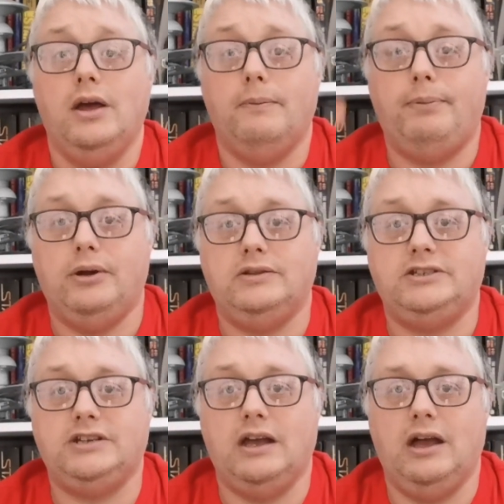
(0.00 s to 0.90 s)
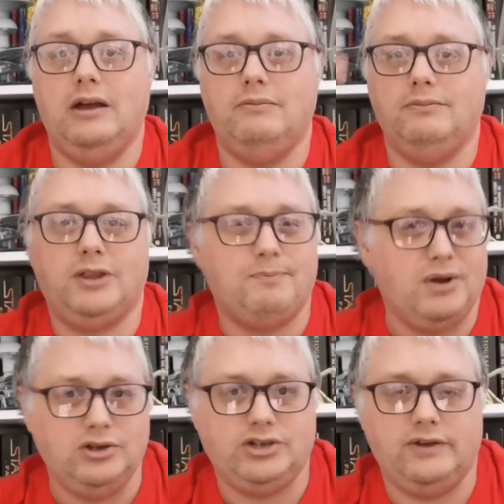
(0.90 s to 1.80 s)
But the
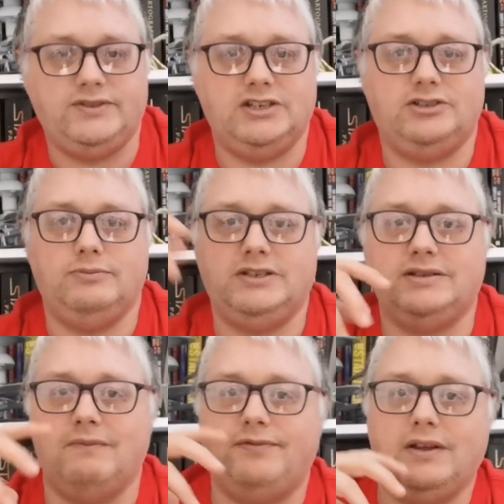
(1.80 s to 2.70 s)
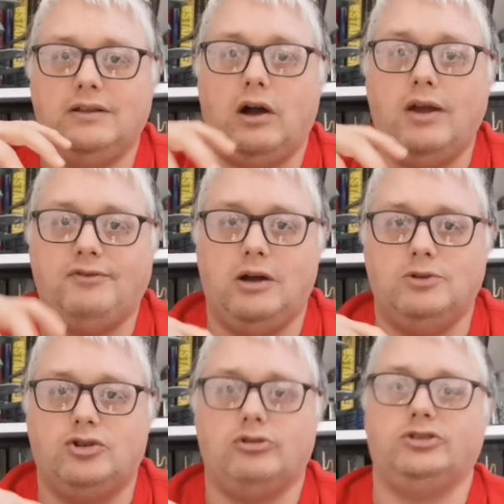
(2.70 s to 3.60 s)
Bluetooth system is something that I've come
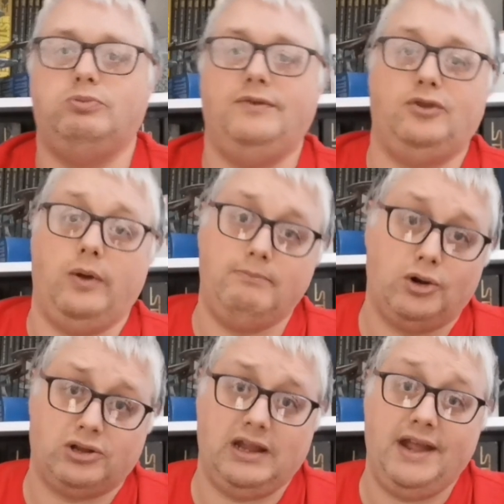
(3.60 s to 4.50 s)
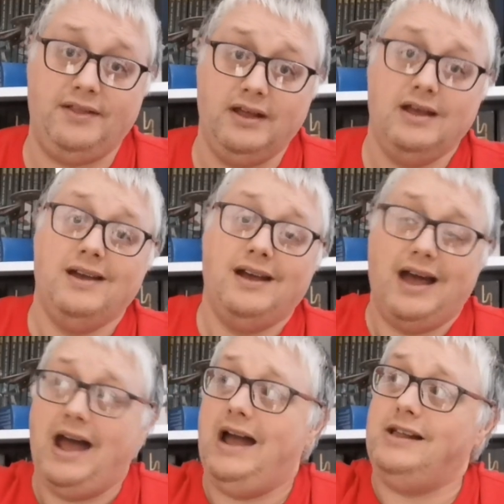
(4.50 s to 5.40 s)
across with doing modelling
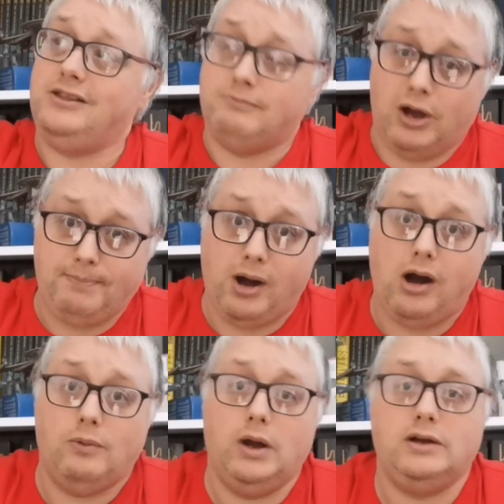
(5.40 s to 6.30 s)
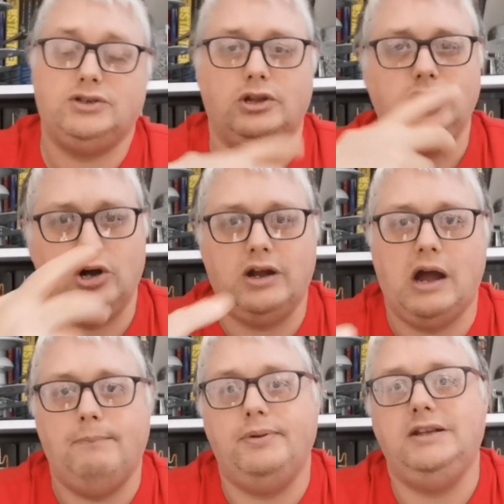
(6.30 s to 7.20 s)
and my part works. A lot of
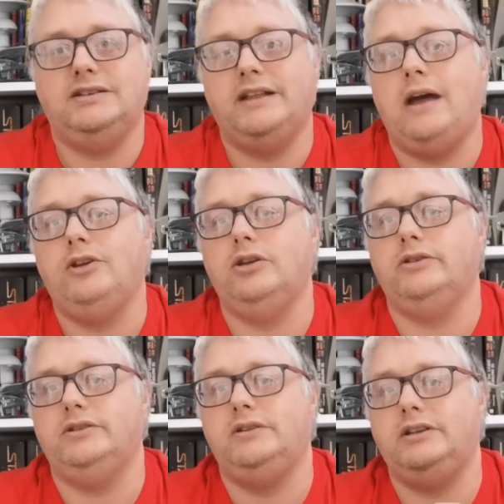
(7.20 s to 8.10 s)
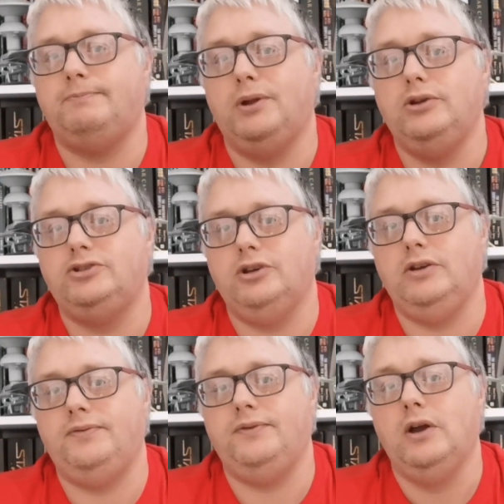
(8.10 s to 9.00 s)
companies are now using this
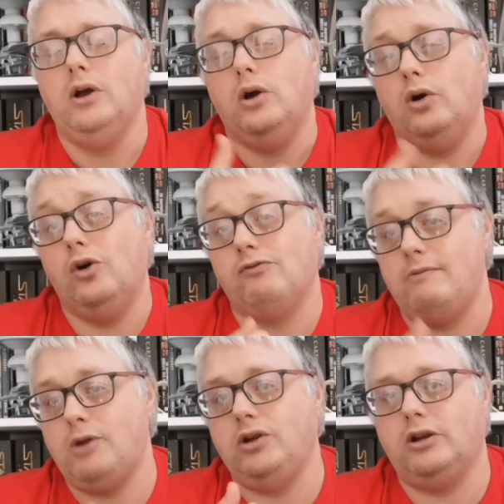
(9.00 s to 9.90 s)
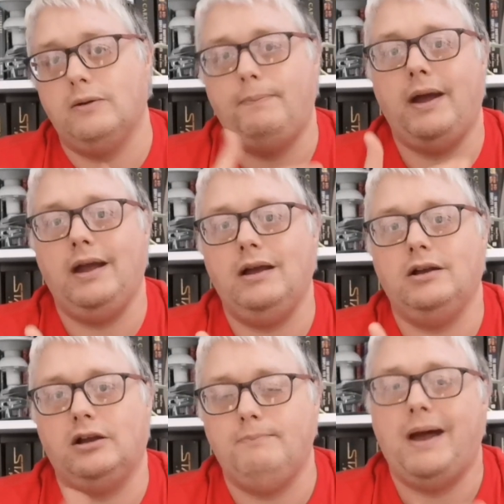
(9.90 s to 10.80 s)
Bluetooth or remote
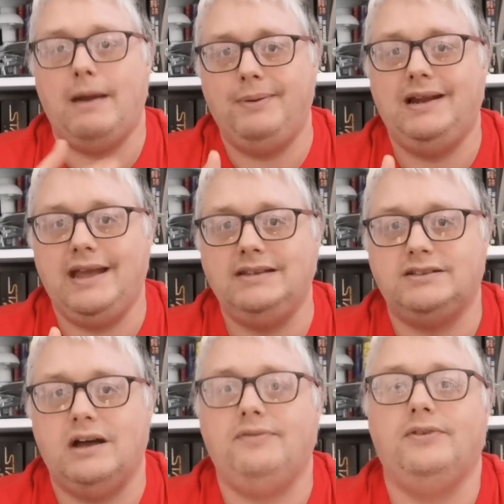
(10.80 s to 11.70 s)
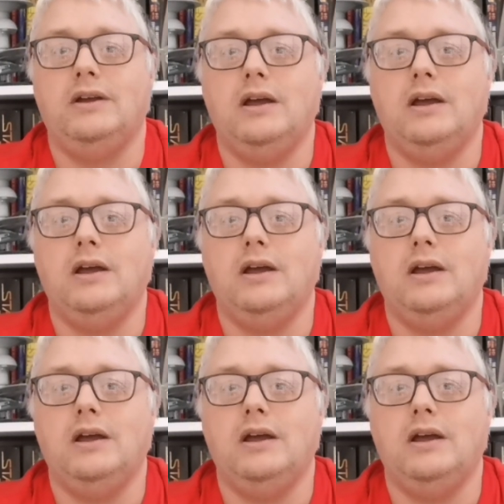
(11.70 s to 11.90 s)
compatibility stuff.